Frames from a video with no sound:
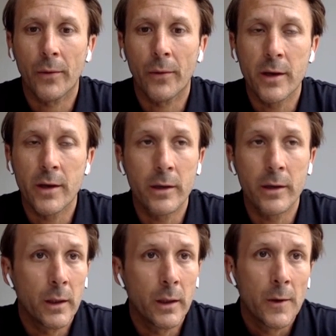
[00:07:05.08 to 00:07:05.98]
around that
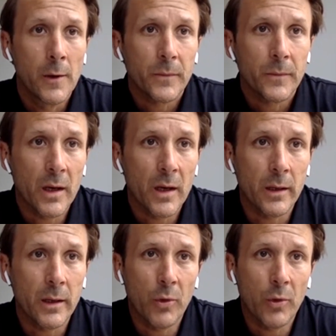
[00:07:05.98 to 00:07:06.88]
year,
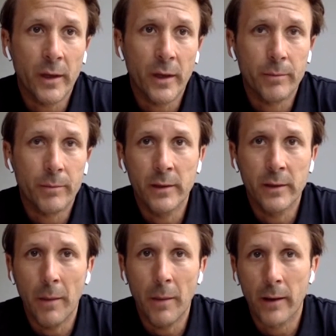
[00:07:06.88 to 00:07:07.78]
and that was the
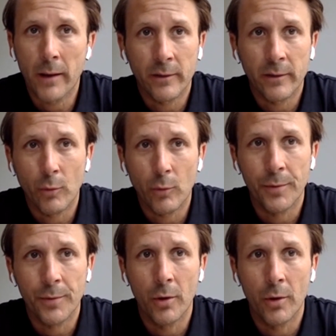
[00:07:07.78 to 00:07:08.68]
idea behind it. It
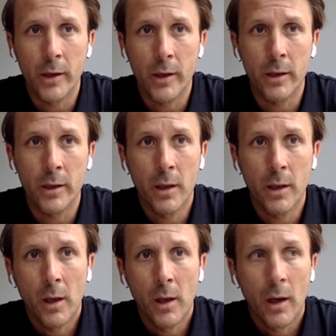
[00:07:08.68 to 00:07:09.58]
was purely
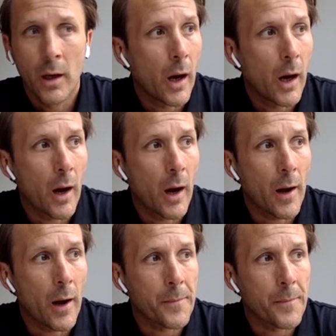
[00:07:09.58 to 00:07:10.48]

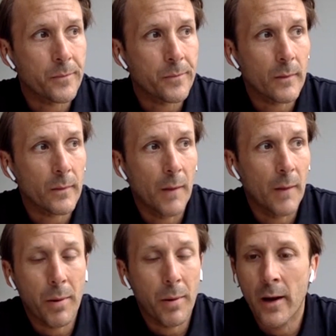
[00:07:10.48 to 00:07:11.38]
a
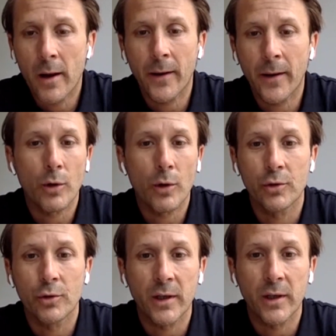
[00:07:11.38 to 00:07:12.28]
player that
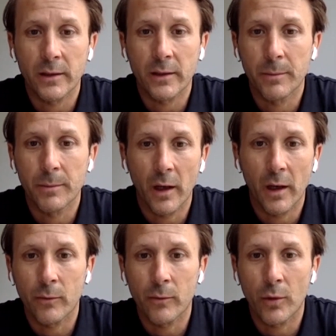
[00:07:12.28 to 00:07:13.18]
wants to challenge
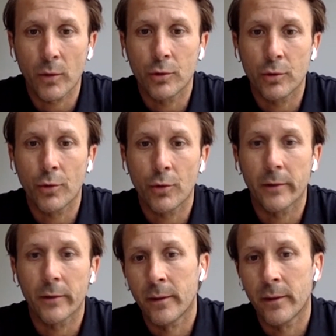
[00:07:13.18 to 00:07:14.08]
himself and wants to do
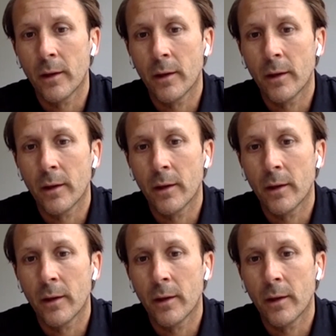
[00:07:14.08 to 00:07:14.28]
things